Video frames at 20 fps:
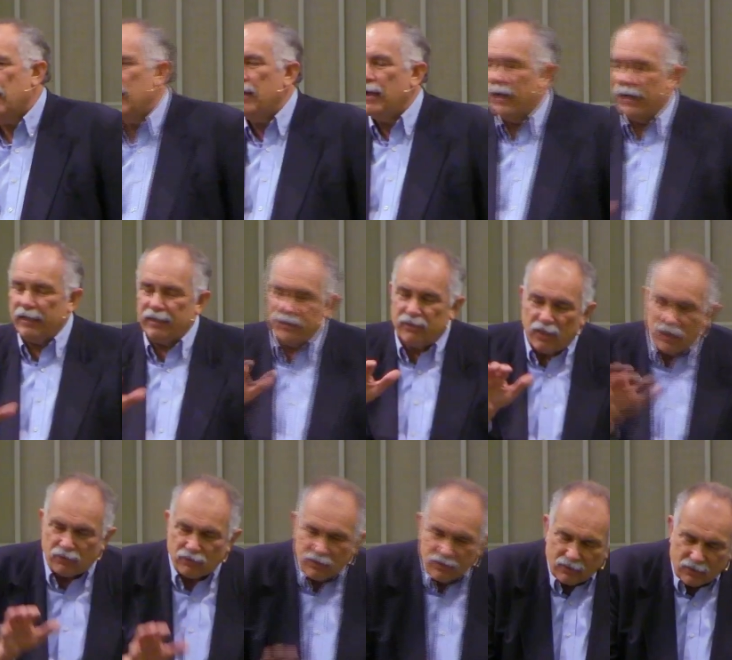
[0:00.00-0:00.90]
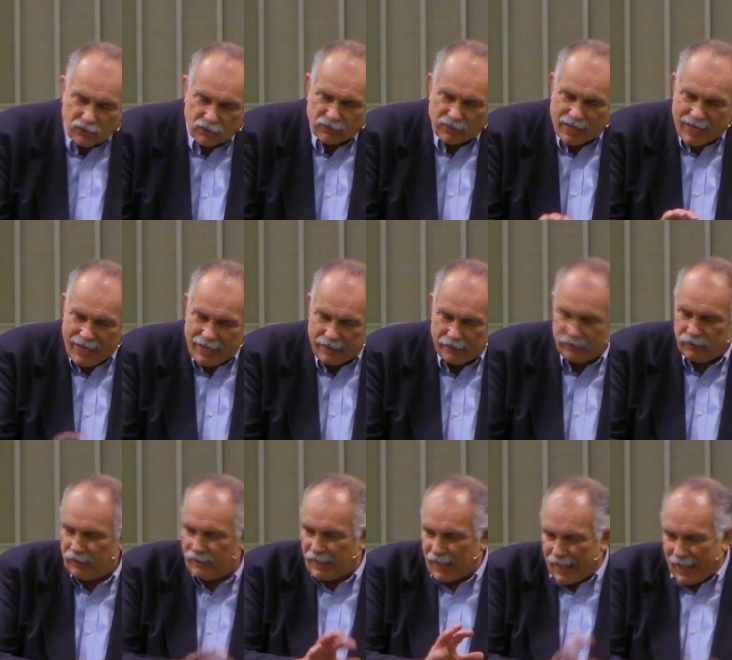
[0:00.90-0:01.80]
And it doesn't just end
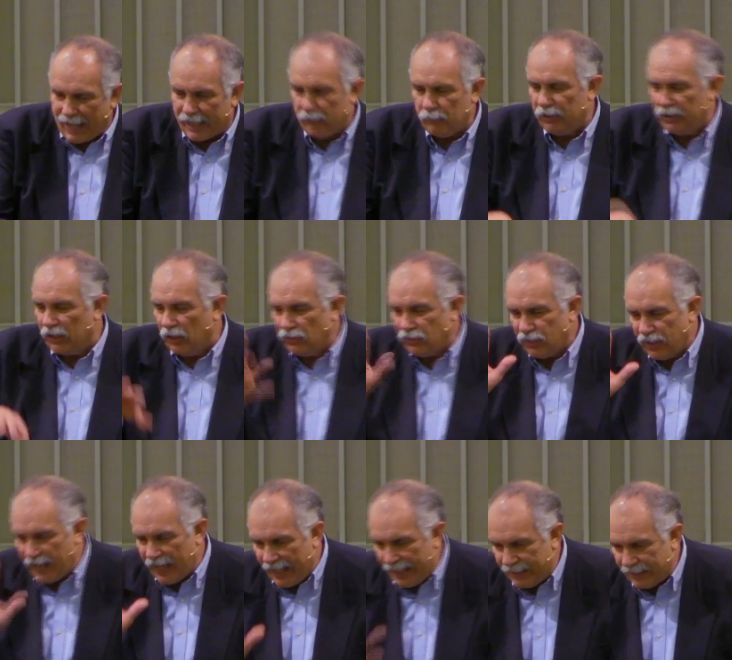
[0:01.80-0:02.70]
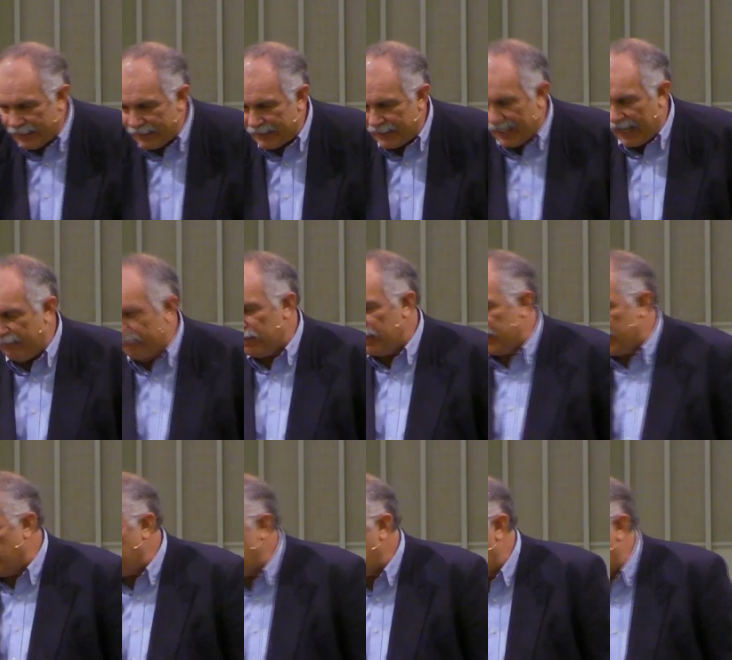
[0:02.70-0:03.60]
in Adam, it doesn't end in David, it
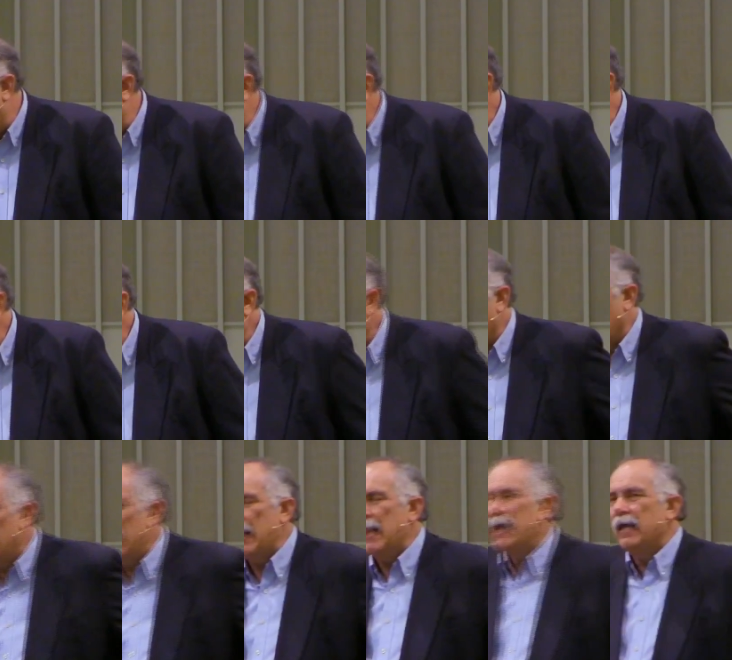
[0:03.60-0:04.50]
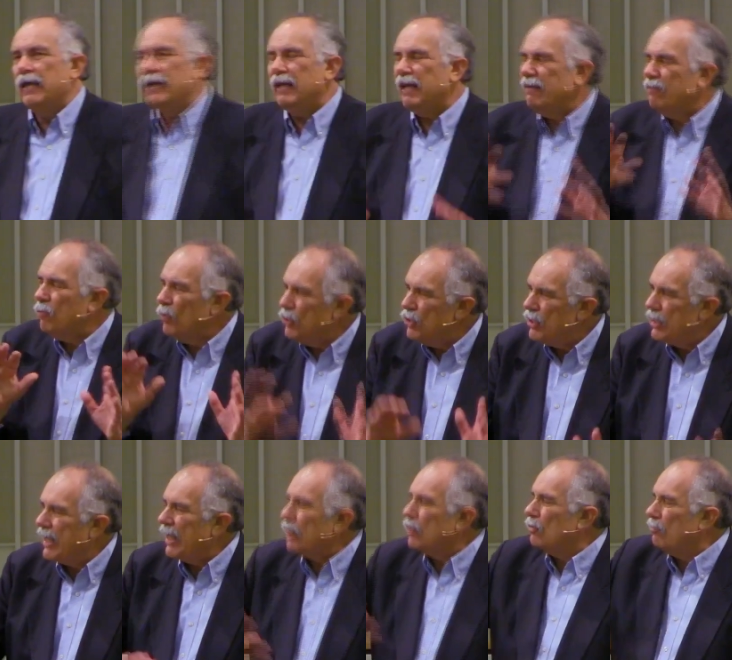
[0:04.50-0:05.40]
doesn't end in Israel. Even when you
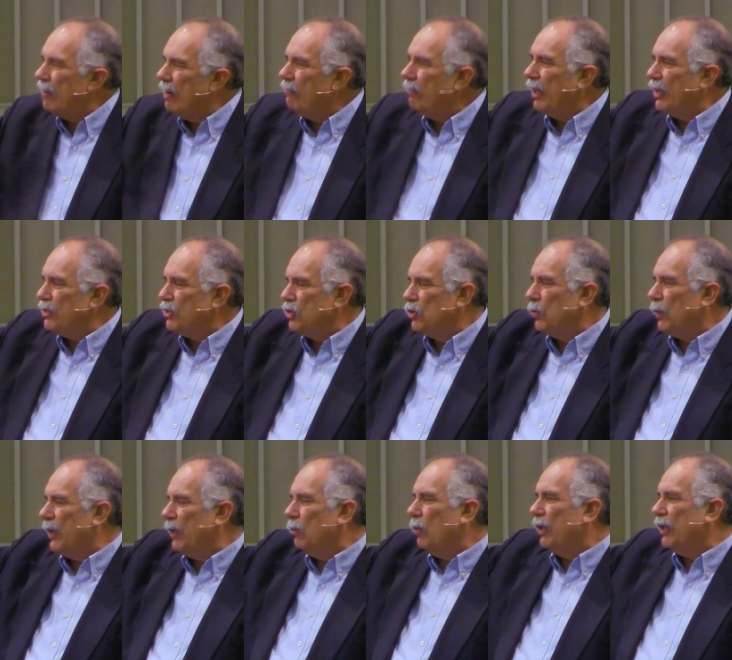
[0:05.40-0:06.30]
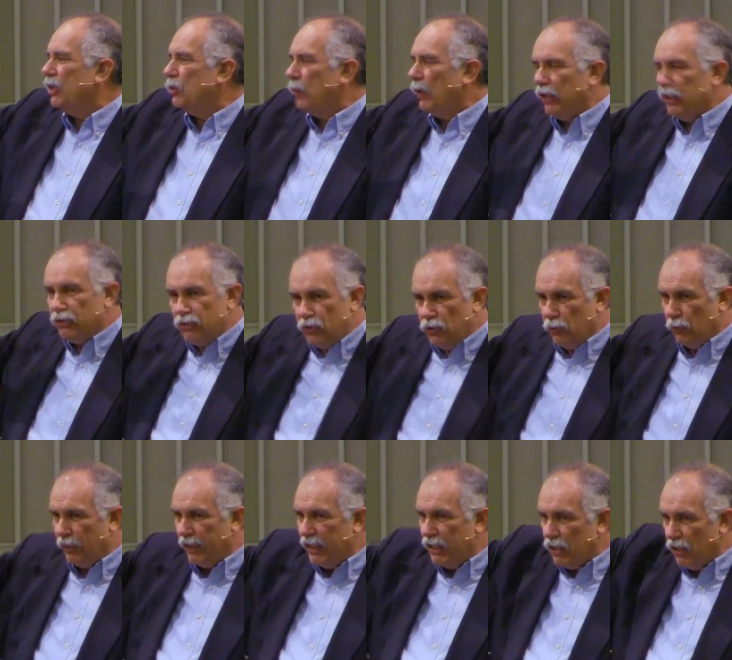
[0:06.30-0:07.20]
get to Revelation 21 and 22,
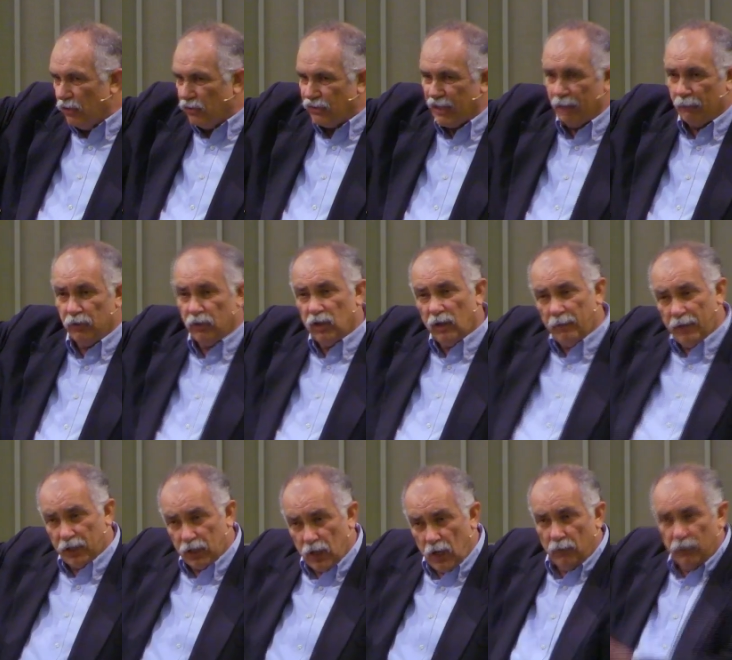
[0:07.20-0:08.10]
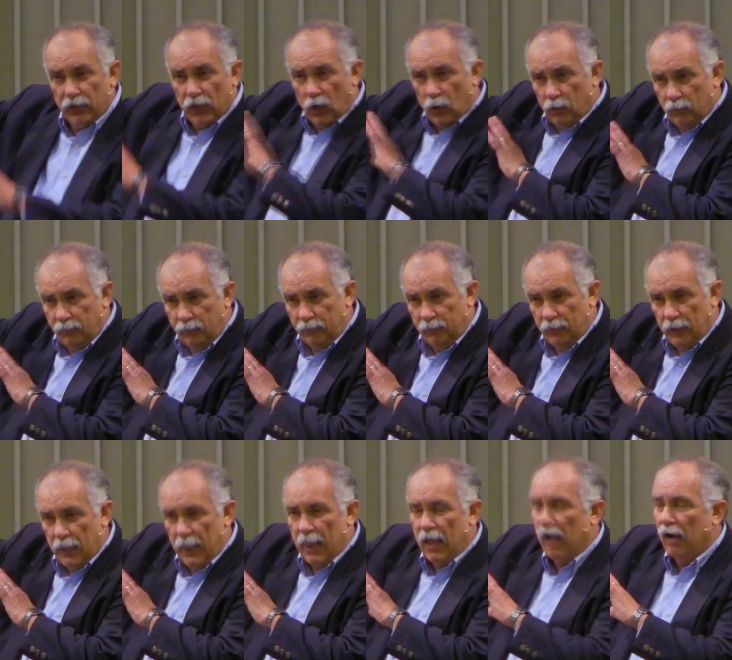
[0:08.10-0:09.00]
we need to understand we talk about going
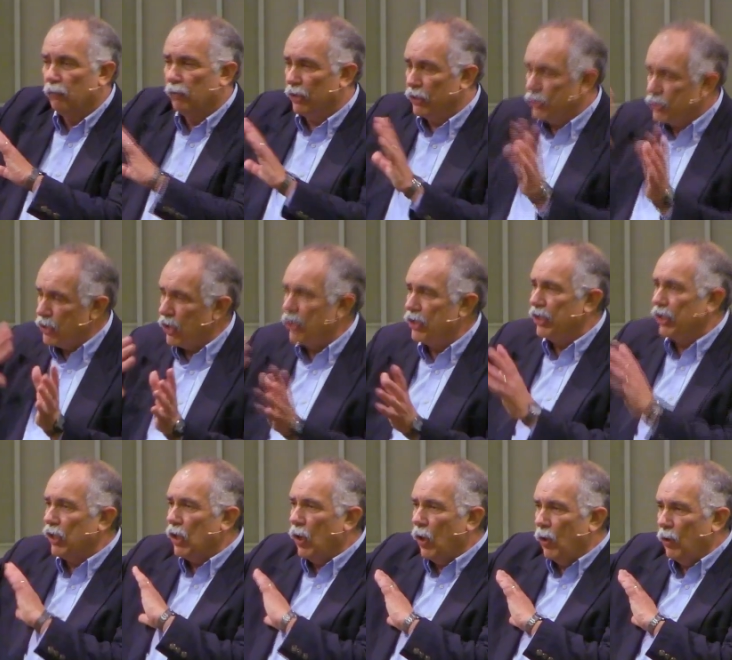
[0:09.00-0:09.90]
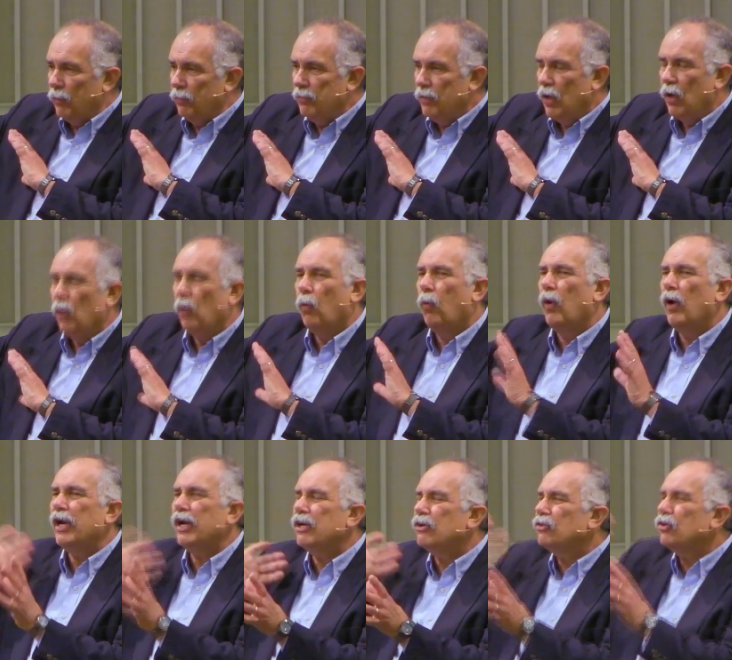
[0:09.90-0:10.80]
home, we're journeying home.
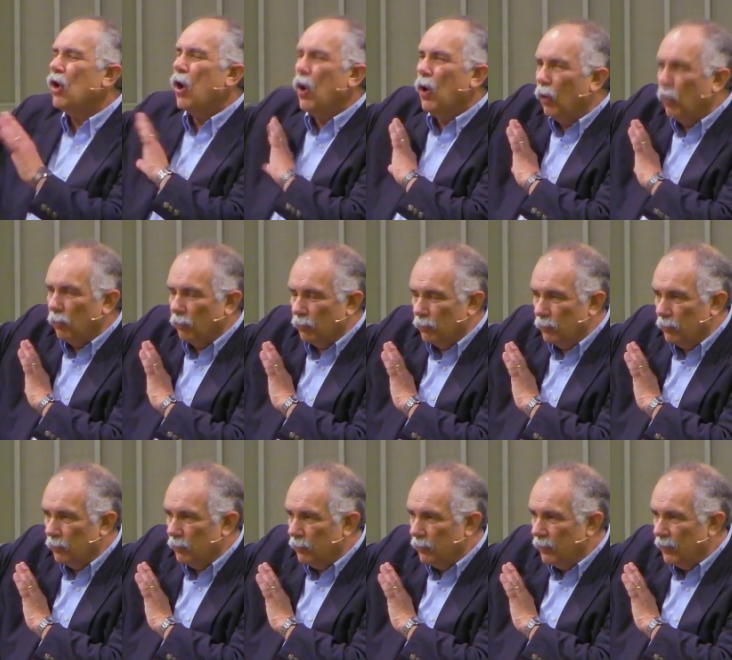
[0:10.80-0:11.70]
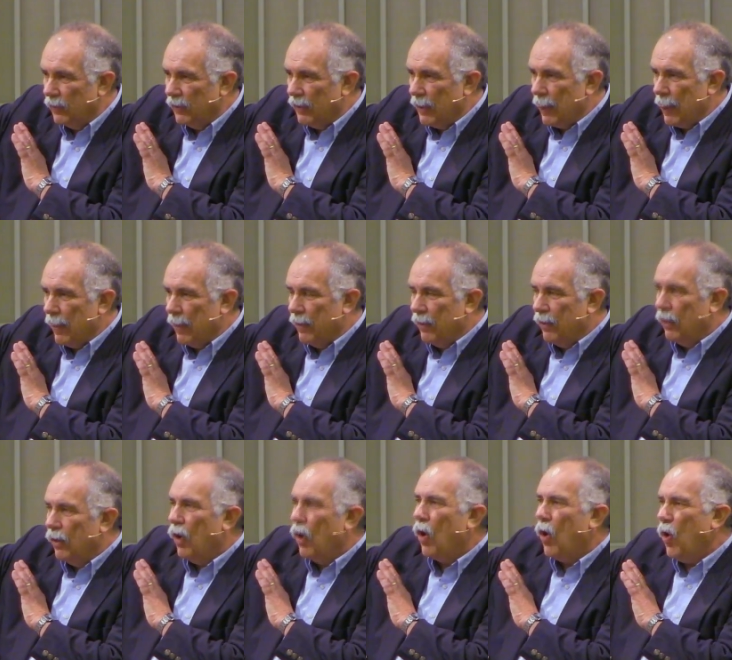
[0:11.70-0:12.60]
Where there's home,
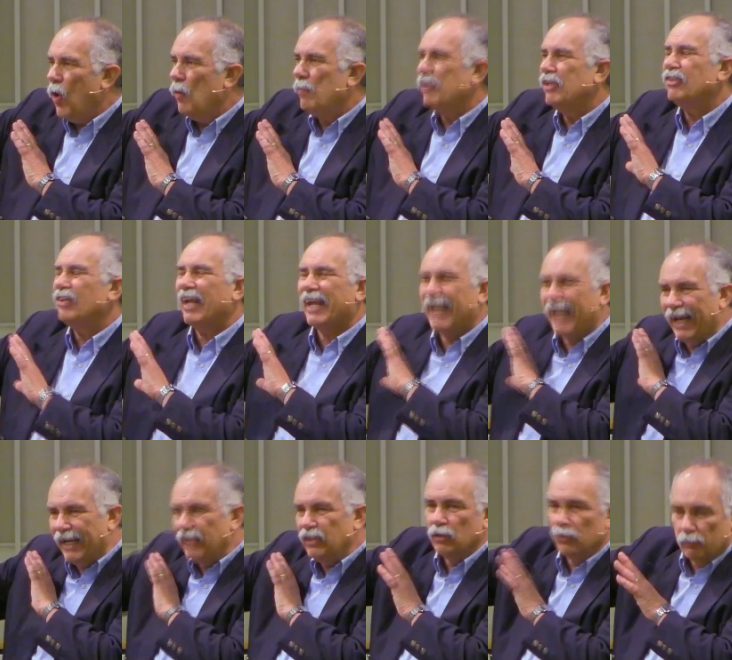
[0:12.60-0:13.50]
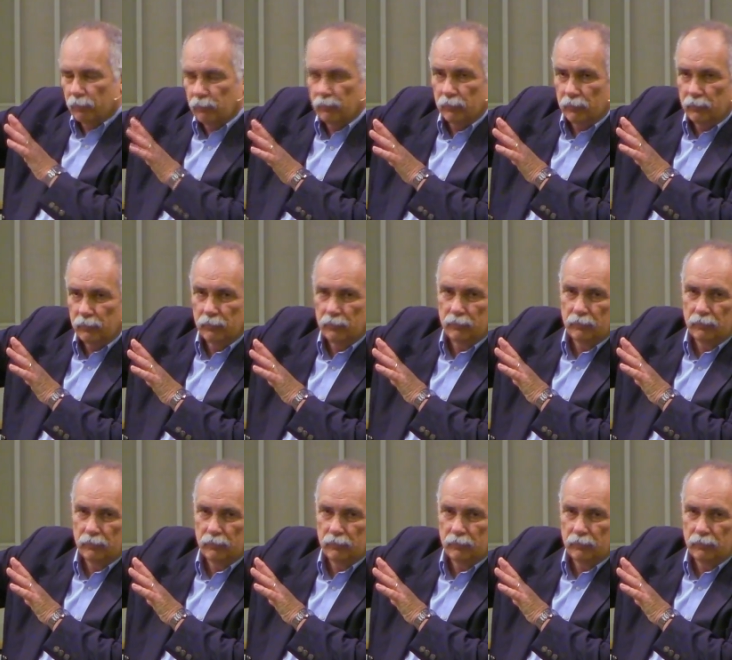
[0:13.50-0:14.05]
Home is a kingdom.